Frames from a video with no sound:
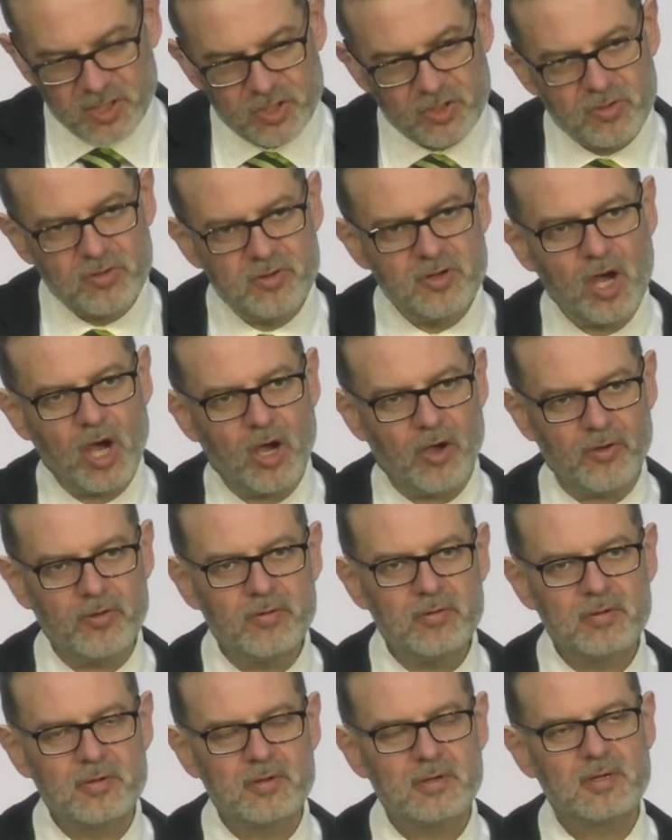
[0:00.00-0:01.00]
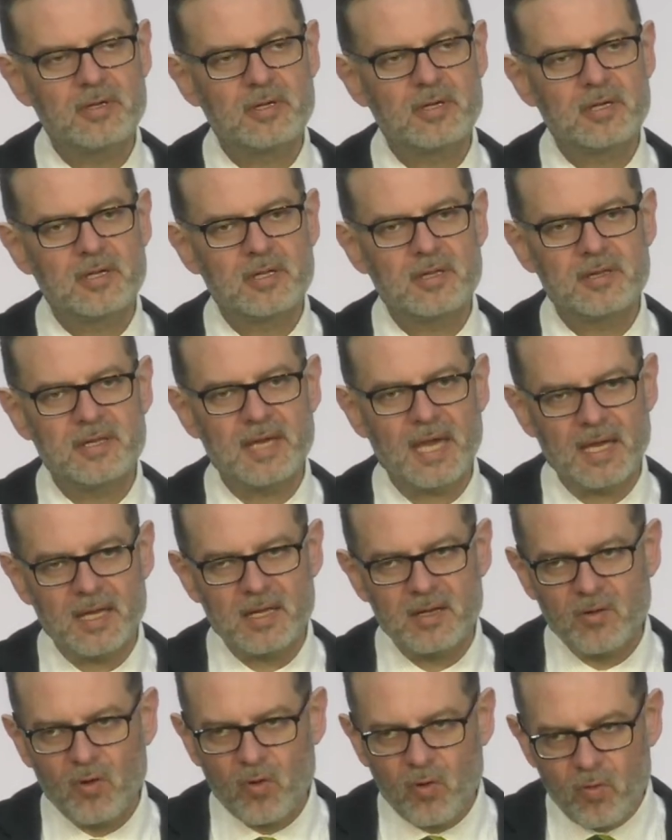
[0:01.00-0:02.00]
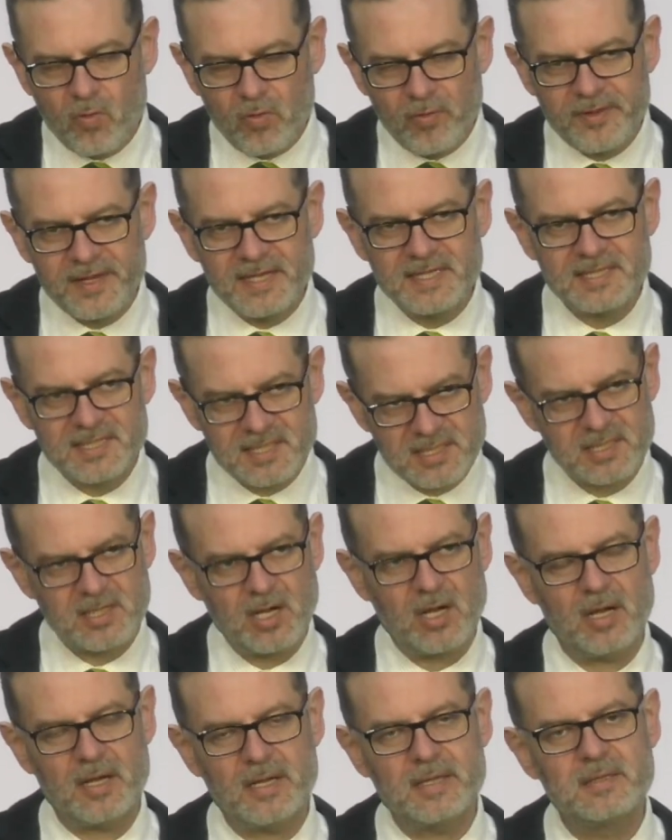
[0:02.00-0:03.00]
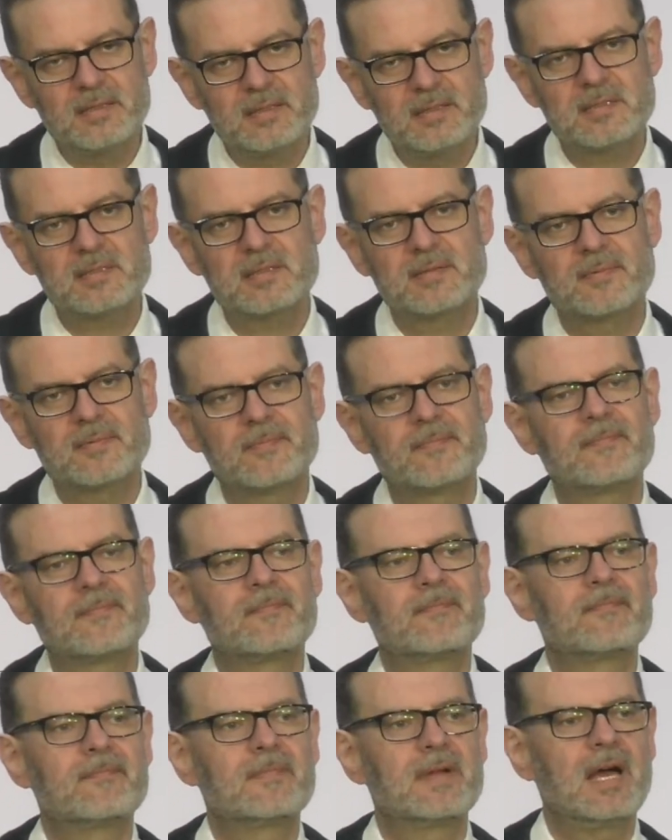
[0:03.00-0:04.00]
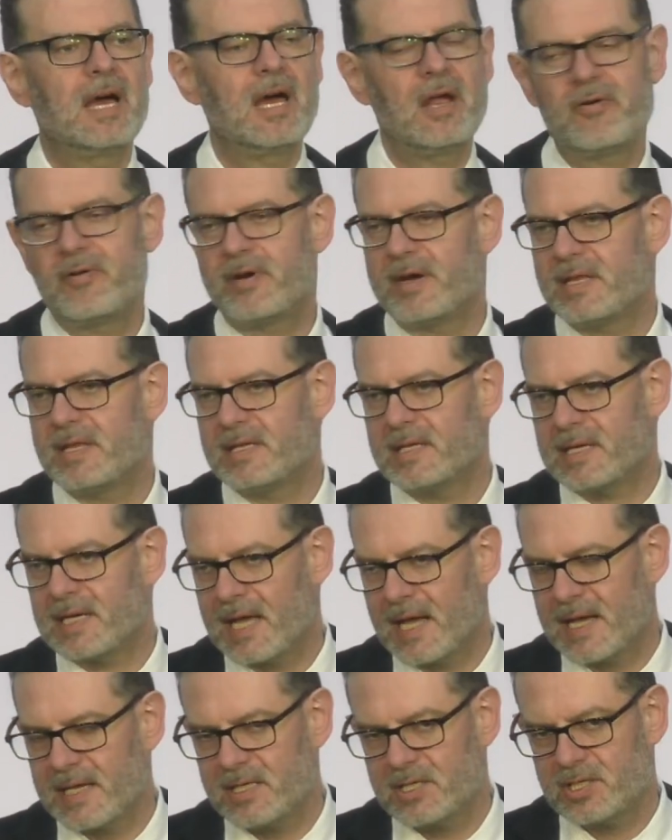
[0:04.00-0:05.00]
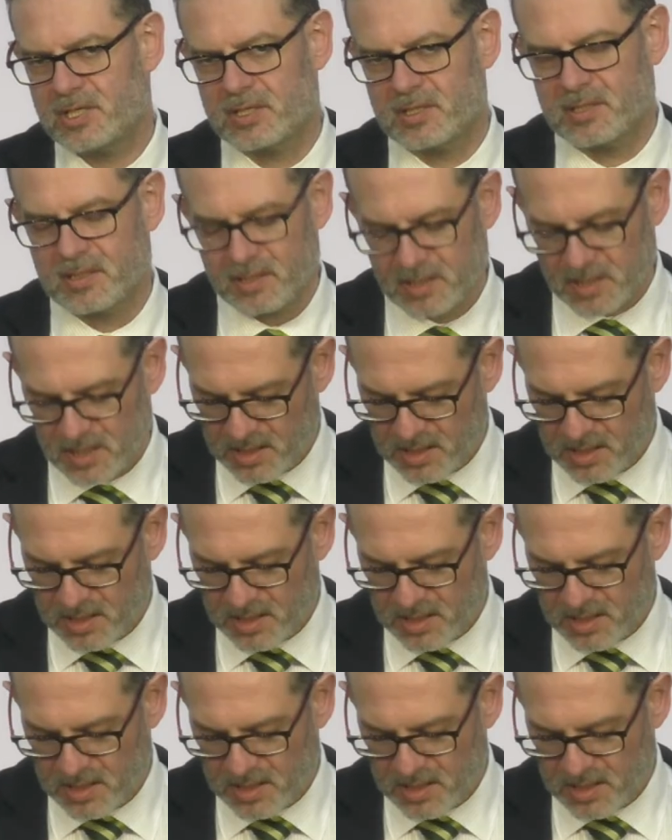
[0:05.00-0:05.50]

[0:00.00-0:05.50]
do know that all these signs are an indication